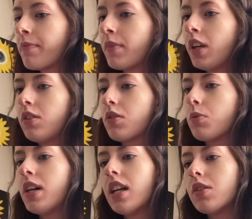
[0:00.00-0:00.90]
So
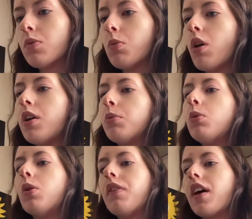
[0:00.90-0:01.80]
what is one
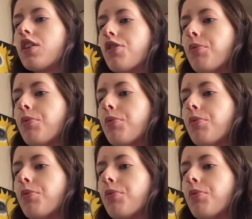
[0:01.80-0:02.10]
rule that you would